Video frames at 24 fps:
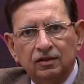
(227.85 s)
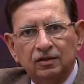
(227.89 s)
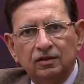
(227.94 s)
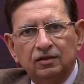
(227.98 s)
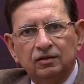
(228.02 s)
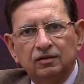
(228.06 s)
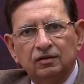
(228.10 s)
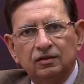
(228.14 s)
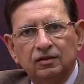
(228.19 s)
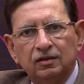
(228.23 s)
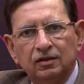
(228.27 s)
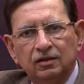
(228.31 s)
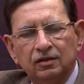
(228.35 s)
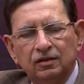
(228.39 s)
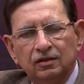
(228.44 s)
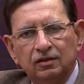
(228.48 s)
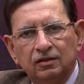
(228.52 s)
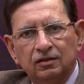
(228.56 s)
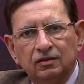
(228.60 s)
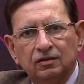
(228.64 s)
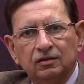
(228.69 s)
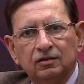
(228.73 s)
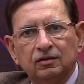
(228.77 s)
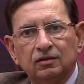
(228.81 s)

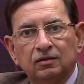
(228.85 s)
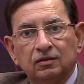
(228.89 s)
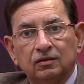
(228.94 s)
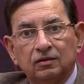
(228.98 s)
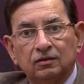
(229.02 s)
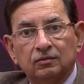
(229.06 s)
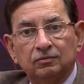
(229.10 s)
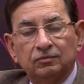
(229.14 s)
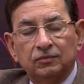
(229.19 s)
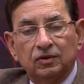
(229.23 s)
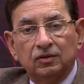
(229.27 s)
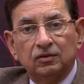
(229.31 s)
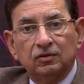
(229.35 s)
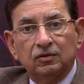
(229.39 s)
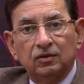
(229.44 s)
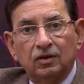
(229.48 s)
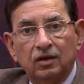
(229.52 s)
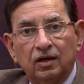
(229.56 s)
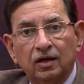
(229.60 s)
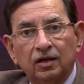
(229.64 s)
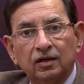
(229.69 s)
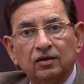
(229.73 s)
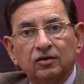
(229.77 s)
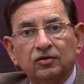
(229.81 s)
the uh, uh,
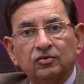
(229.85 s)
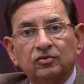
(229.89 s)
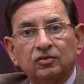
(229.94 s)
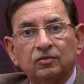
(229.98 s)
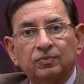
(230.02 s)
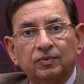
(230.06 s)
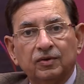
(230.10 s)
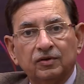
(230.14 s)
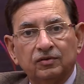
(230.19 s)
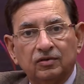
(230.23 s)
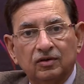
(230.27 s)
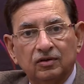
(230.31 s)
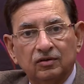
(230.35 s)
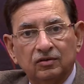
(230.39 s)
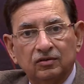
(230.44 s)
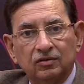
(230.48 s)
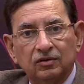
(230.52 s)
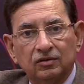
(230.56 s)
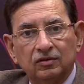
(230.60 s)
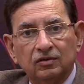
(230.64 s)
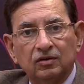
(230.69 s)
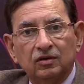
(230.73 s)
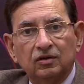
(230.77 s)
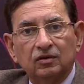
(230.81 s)
high risk patients
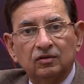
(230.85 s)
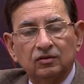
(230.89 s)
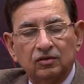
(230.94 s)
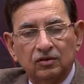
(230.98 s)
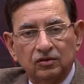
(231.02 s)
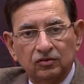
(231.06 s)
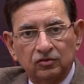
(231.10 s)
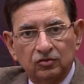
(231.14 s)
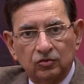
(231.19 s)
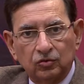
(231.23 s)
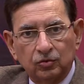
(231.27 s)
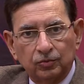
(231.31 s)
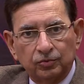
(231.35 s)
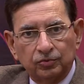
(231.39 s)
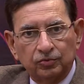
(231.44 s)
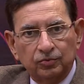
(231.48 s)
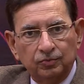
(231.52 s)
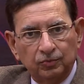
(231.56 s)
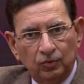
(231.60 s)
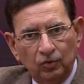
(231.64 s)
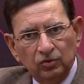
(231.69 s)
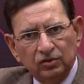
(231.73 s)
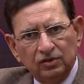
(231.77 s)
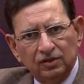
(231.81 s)
in these groups,
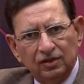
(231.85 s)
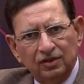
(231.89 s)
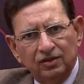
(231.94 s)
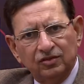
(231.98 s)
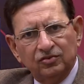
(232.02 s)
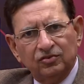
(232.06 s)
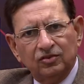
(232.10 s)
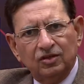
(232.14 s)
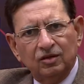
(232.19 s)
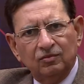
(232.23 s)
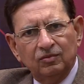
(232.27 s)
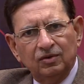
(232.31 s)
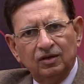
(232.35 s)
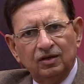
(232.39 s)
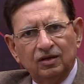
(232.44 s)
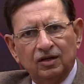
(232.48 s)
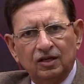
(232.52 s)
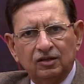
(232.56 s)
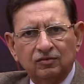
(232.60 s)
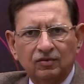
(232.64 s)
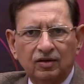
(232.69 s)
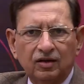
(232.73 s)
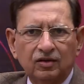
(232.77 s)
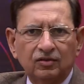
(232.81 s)
both in ischemic
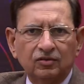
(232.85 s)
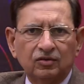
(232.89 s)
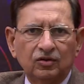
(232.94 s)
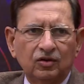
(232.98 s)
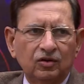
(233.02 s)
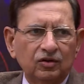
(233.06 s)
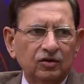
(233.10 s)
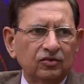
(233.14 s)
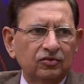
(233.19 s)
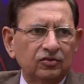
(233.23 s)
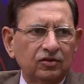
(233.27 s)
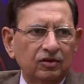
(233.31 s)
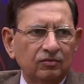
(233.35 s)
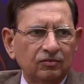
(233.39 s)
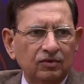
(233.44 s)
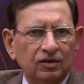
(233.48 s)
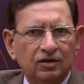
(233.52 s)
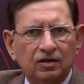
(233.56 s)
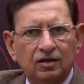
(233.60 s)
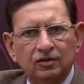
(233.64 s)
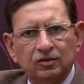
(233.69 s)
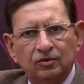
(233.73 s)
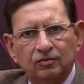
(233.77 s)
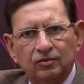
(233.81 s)
as well as non-ischemic
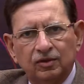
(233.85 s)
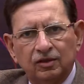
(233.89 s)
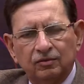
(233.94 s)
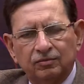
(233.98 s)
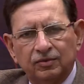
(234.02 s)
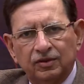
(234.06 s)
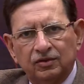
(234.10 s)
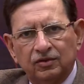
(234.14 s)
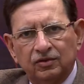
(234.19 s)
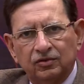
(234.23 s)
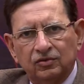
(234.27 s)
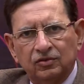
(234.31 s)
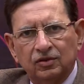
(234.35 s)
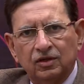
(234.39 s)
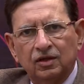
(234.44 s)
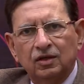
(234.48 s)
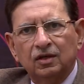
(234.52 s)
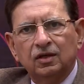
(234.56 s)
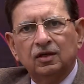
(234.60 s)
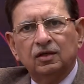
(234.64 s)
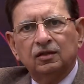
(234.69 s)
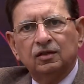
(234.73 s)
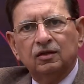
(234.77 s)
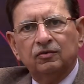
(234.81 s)
cardiomyopathies,
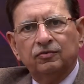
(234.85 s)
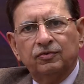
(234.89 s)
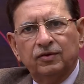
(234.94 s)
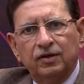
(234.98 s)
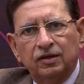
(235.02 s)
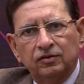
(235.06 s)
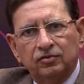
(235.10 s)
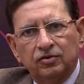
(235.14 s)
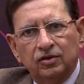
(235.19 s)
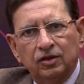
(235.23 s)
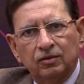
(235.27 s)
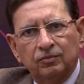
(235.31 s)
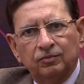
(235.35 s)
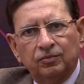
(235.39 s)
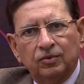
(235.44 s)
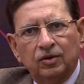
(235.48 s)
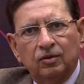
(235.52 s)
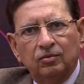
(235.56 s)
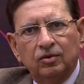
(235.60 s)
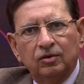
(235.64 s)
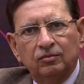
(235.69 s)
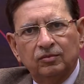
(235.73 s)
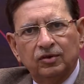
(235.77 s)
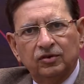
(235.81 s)
the same
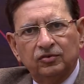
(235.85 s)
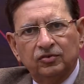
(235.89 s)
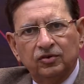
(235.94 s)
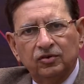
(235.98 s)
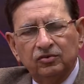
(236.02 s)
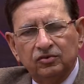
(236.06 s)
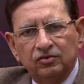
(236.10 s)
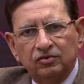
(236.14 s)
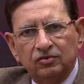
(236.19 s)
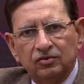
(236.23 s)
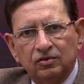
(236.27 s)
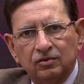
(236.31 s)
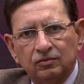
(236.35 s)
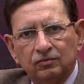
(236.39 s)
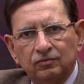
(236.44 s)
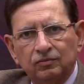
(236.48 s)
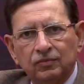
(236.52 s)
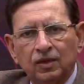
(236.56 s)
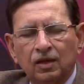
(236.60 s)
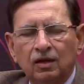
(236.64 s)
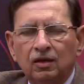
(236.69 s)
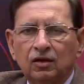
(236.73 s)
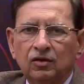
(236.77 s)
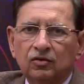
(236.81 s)
problem exists.
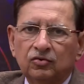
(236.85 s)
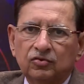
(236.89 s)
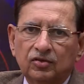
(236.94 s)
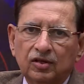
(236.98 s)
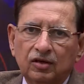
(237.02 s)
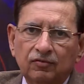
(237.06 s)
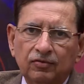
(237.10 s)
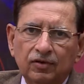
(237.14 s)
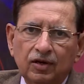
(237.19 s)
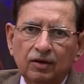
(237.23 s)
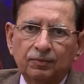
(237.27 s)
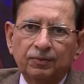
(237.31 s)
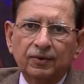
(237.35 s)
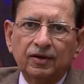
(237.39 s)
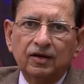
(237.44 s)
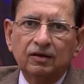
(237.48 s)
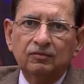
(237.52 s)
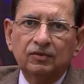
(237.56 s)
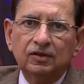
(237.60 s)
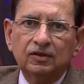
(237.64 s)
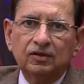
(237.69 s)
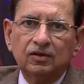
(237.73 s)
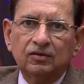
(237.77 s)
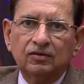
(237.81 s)
Several
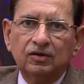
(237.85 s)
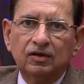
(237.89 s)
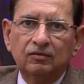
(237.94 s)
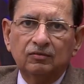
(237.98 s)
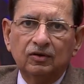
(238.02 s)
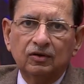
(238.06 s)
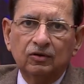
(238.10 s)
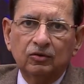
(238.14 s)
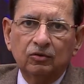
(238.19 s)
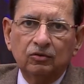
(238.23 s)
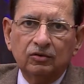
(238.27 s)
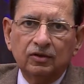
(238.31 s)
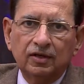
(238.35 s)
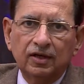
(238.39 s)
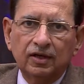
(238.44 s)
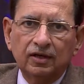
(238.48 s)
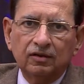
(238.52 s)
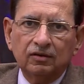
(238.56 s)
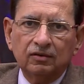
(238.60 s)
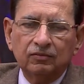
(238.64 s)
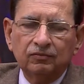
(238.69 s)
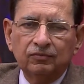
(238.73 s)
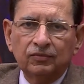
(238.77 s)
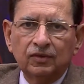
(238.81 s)
parameters have been looked
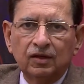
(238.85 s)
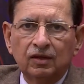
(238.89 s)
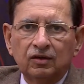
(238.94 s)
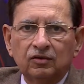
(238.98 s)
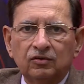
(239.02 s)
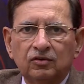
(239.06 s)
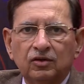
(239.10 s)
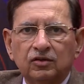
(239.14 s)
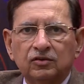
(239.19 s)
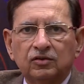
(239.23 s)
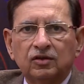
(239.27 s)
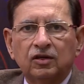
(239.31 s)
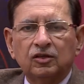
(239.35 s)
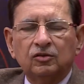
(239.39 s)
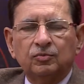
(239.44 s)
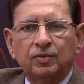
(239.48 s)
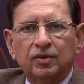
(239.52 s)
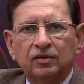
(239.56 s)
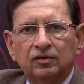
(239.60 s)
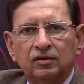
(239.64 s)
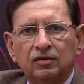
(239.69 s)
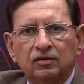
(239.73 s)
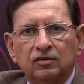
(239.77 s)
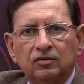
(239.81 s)
at such as
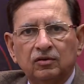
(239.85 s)
presence